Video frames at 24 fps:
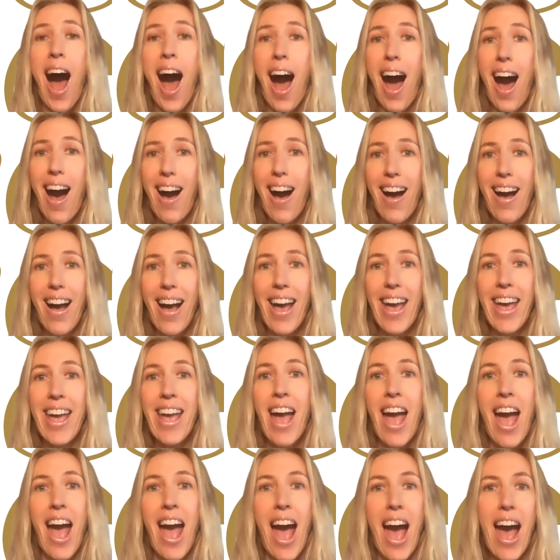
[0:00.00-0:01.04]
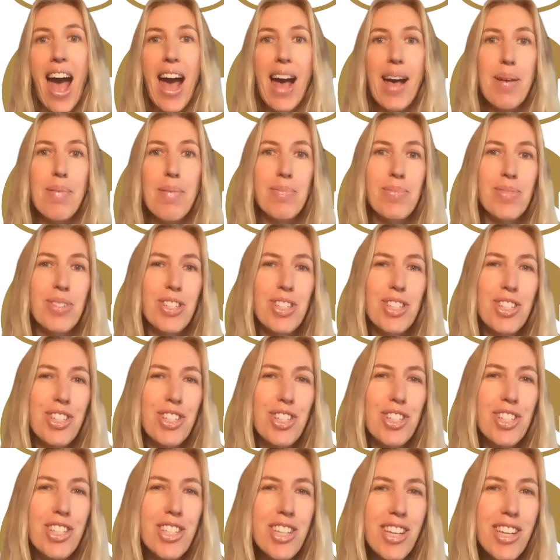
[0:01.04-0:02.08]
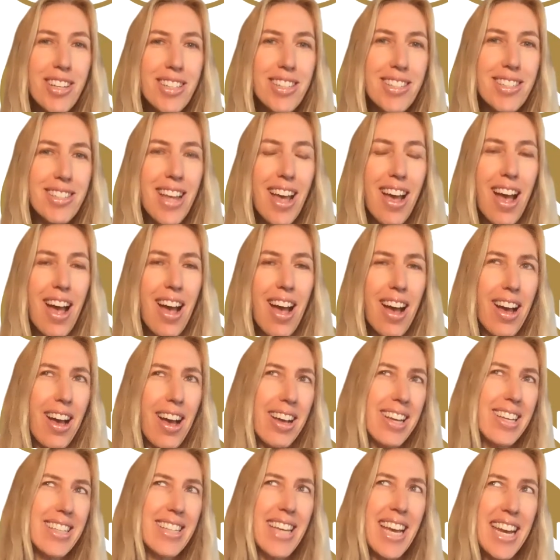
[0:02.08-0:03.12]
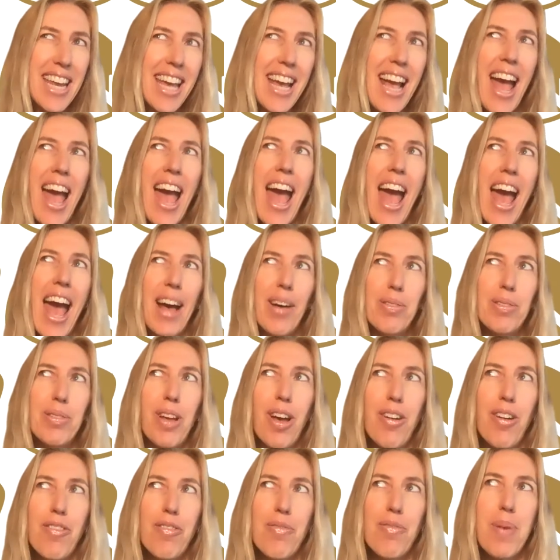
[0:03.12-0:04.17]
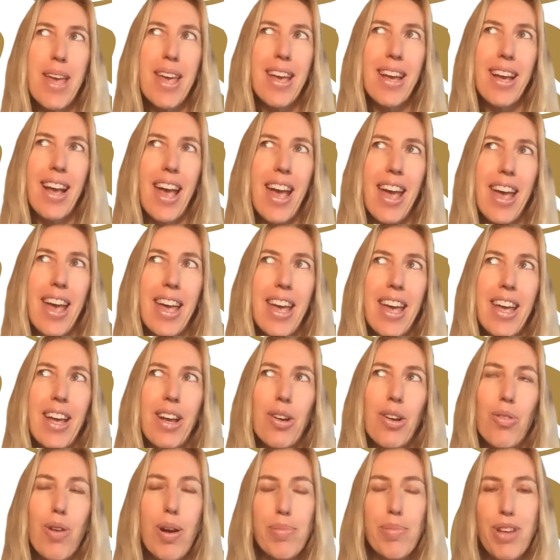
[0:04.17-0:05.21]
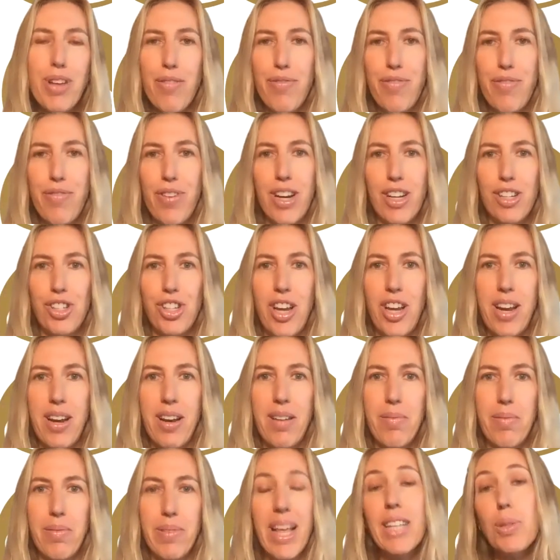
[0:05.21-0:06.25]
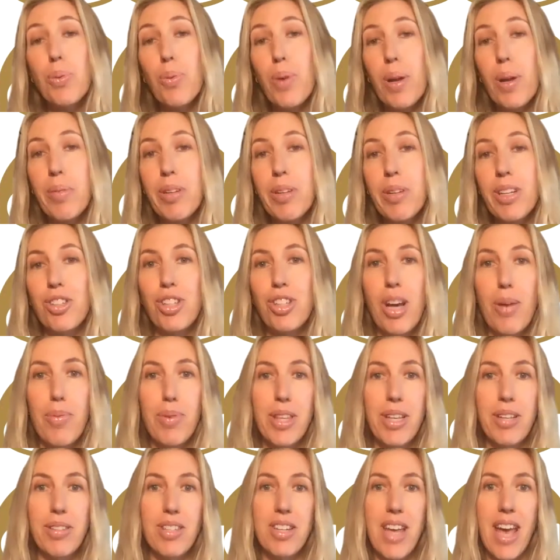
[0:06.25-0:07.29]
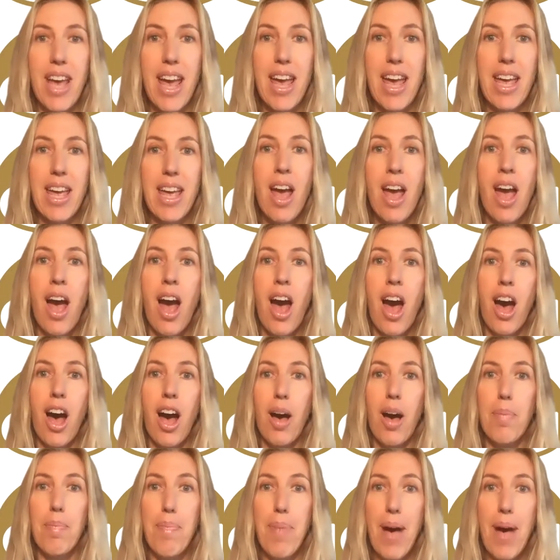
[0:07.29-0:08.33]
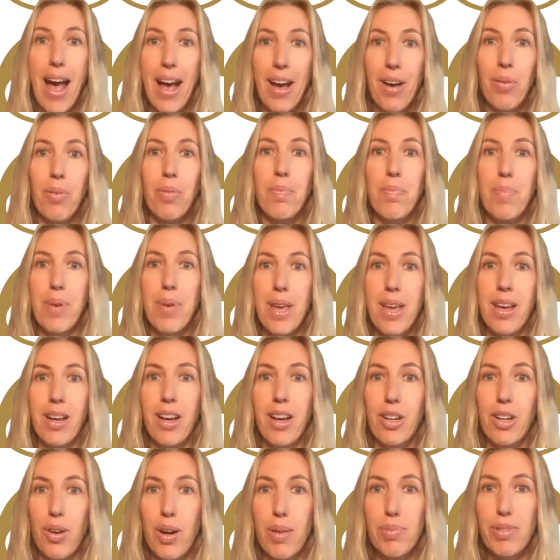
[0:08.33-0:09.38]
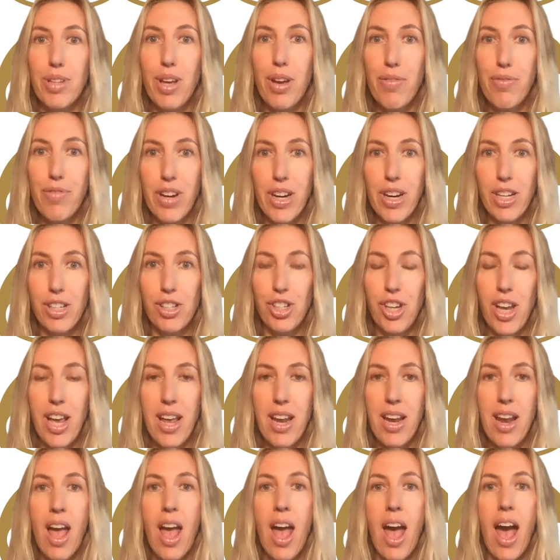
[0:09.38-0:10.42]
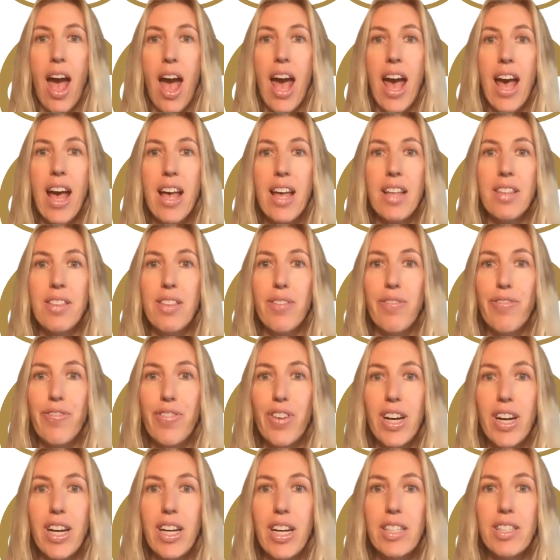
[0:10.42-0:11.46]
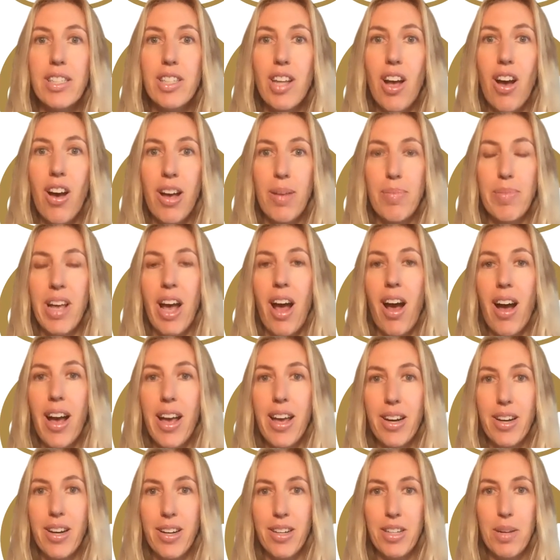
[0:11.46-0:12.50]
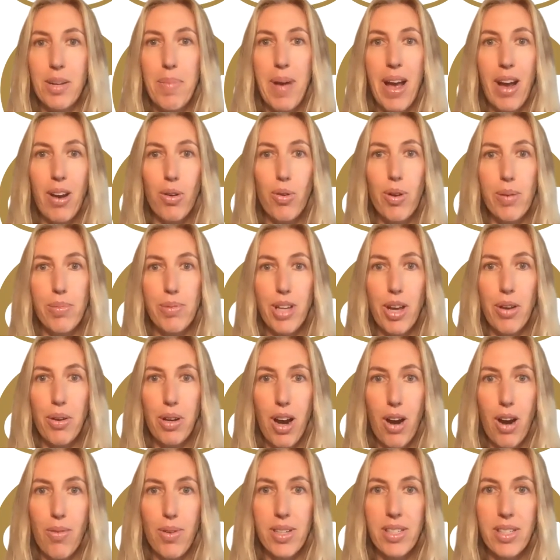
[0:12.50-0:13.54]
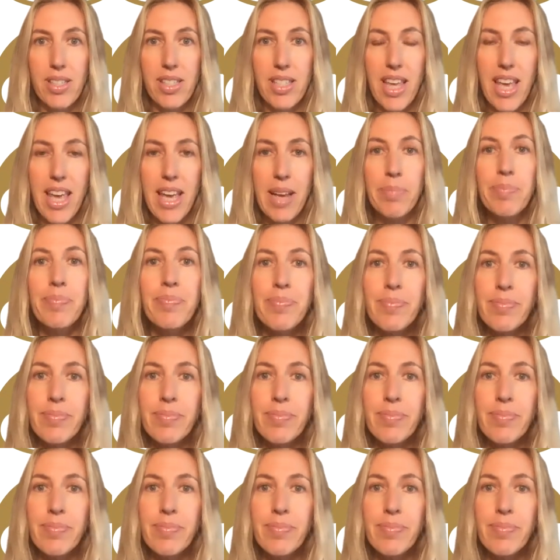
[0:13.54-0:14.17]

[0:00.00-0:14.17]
I am just getting out of being a crypto virgin. And that's what I'm going to share with you today about being a crypto virgin and the first time that I heard about cryptocurrency